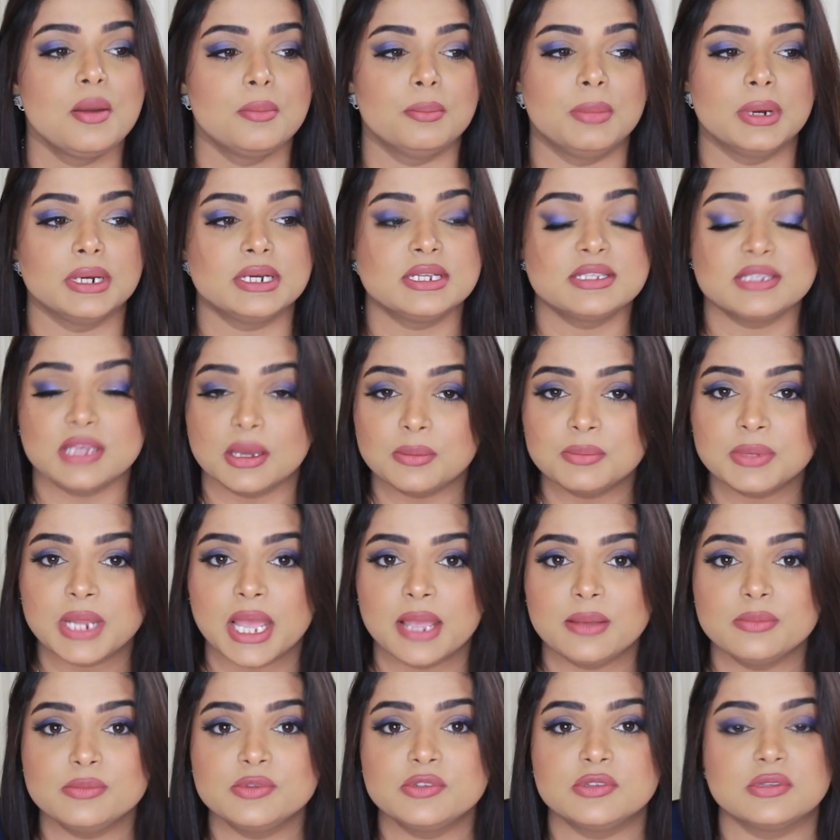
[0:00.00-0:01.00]
But
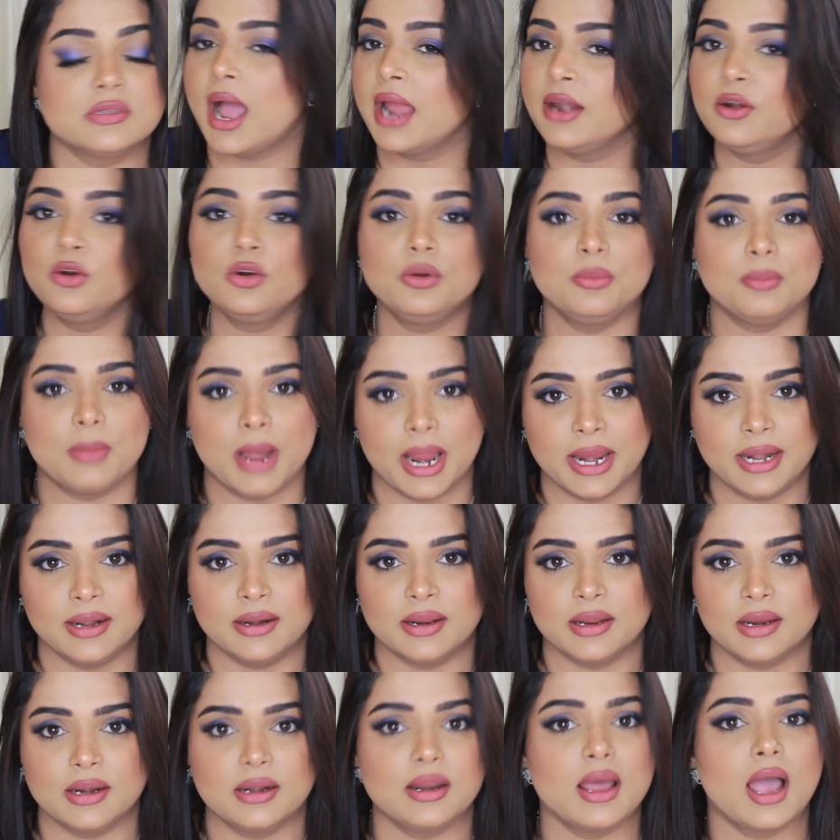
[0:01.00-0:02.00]
sometimes I don't
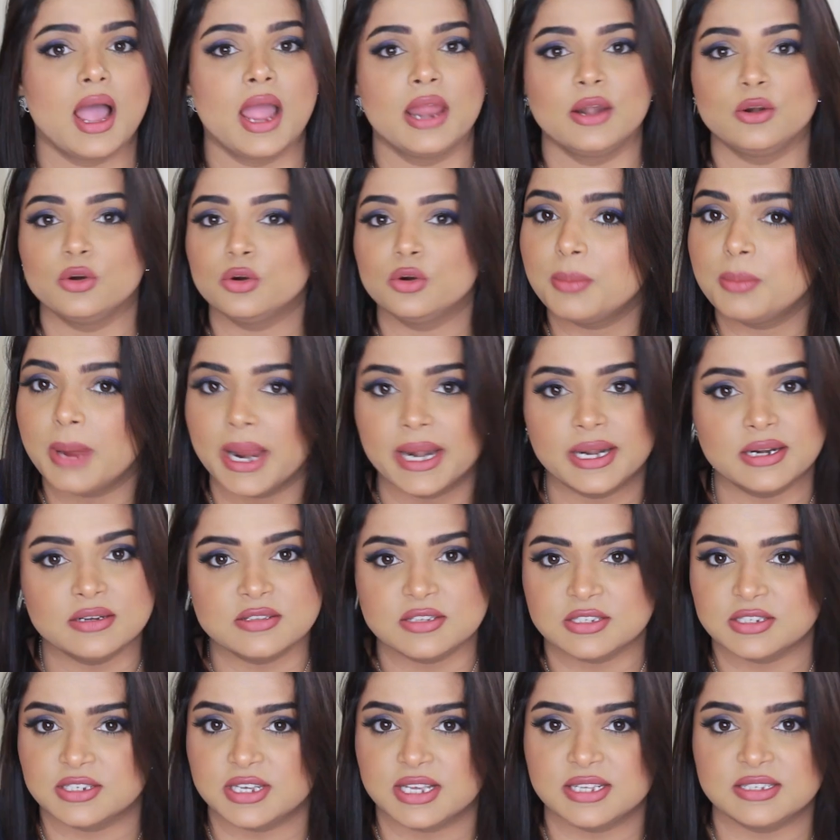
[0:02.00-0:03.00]
mind it, I mind
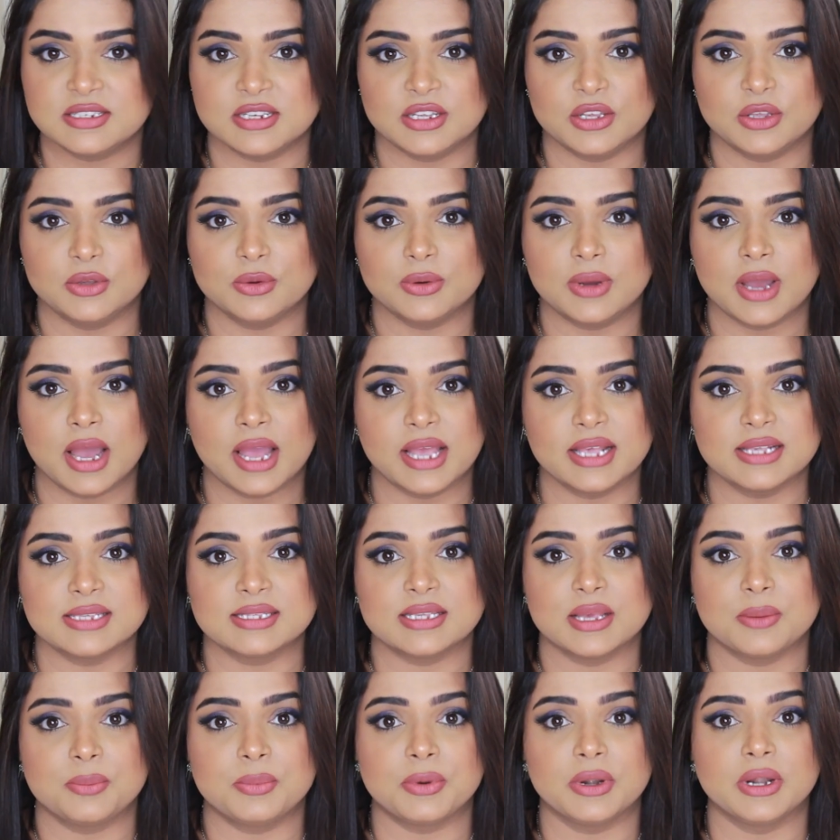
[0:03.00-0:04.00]
suggesting you guys
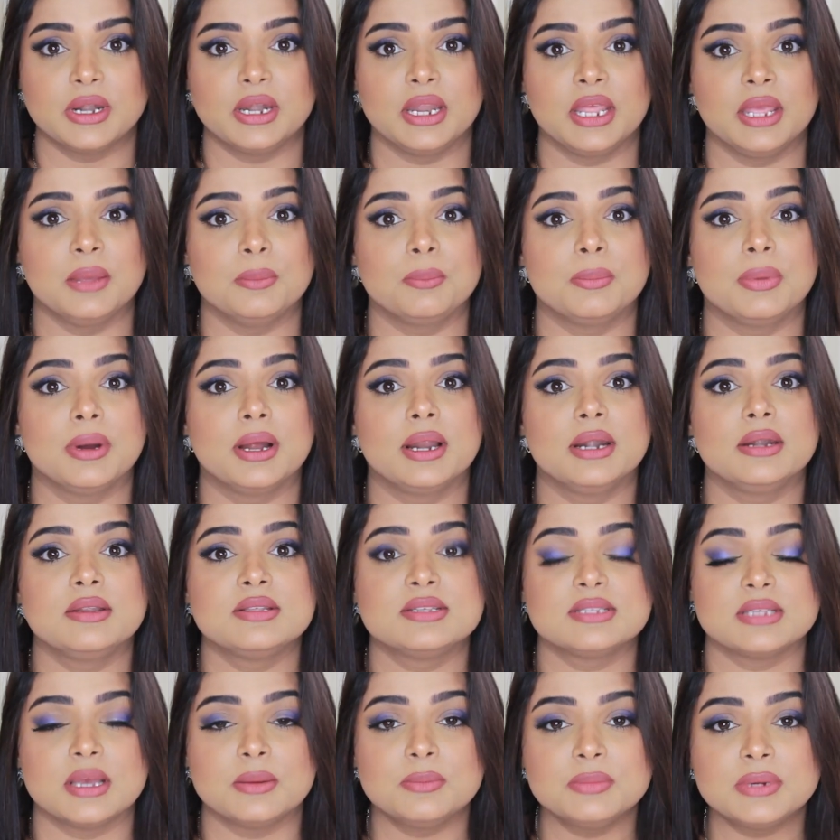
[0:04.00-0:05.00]
separately, but
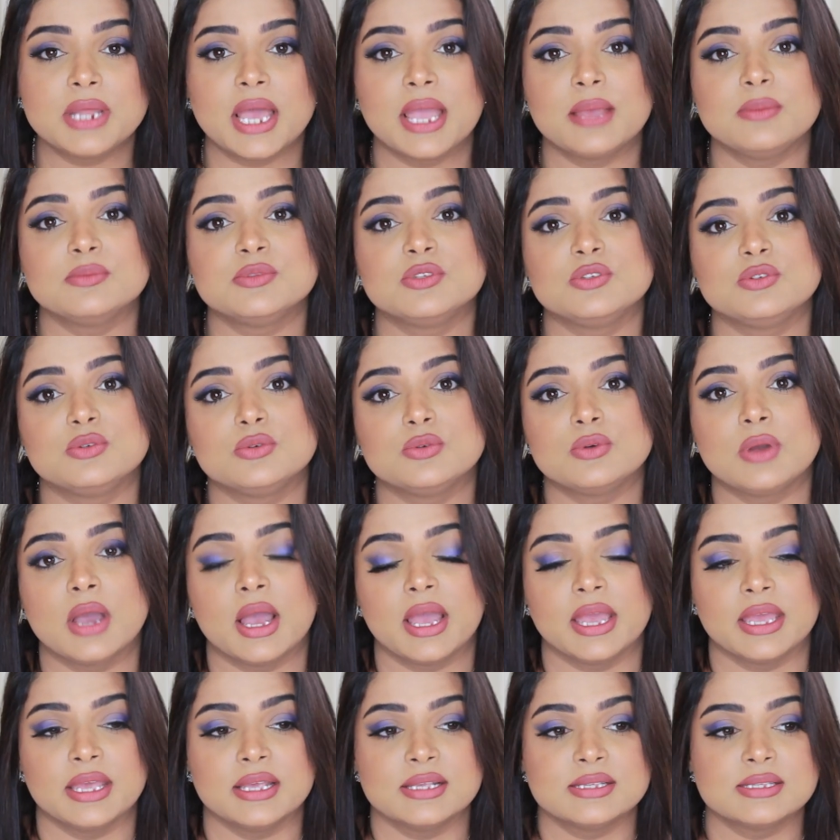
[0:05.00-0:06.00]
sometimes you
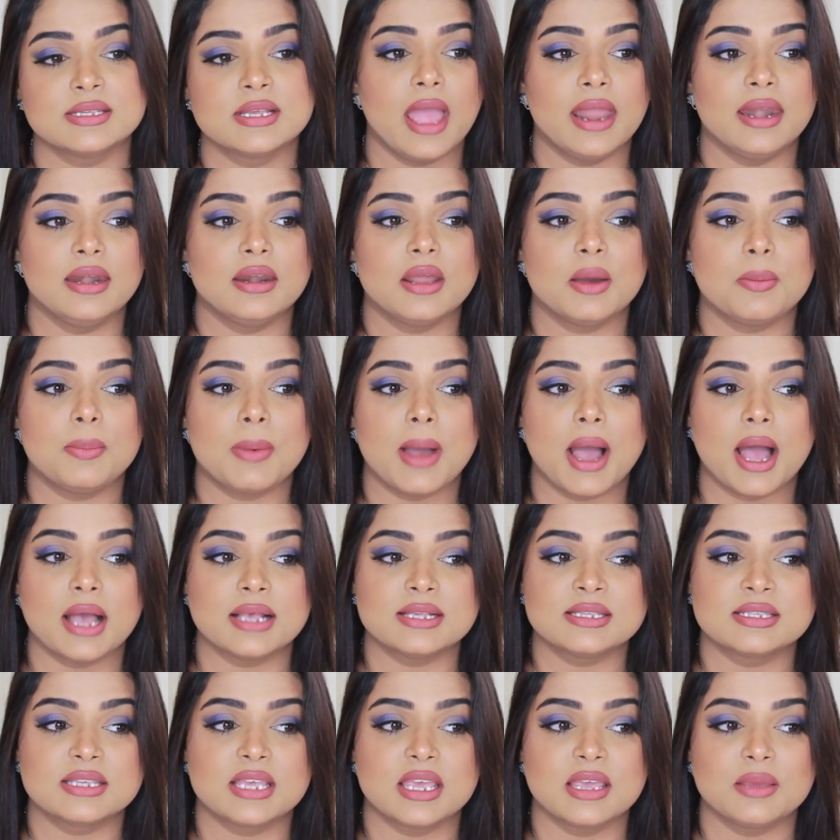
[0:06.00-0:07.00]
guys end up
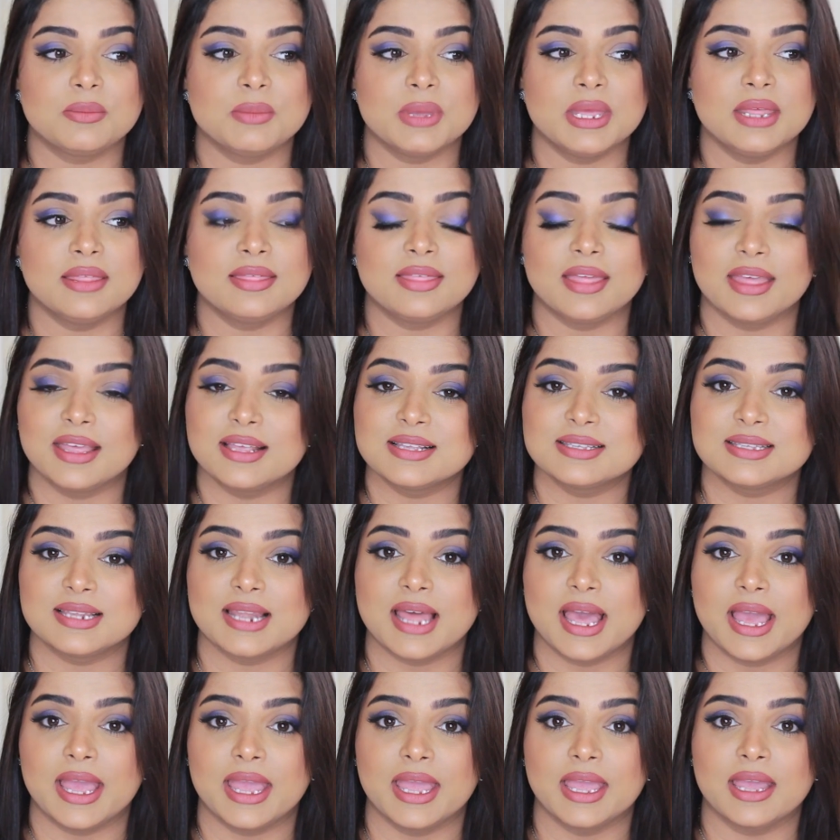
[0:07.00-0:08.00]
asking me things
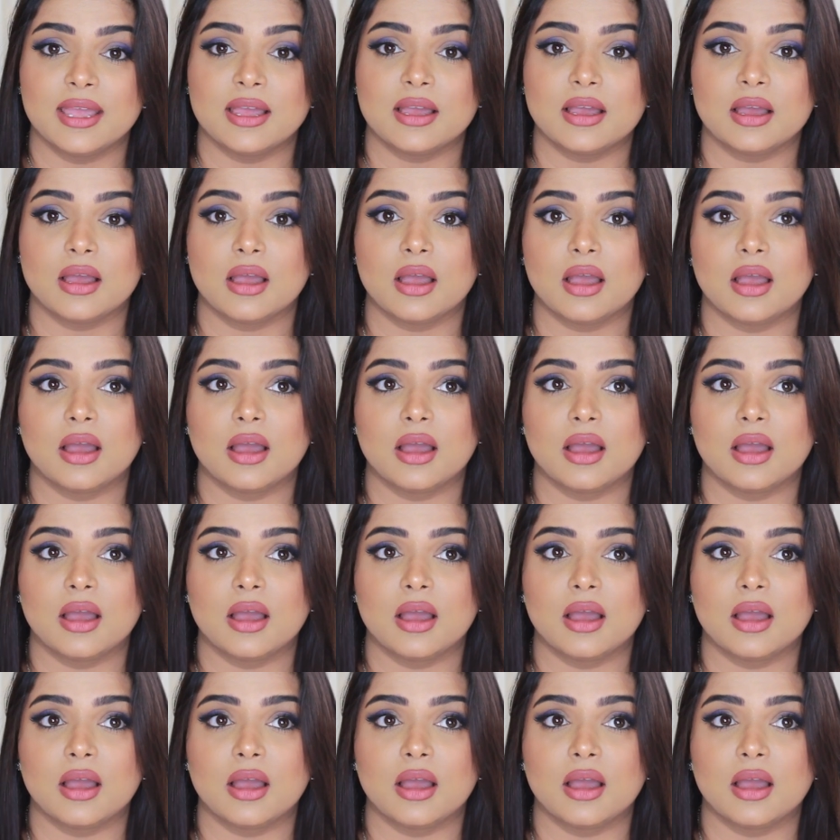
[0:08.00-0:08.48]
like,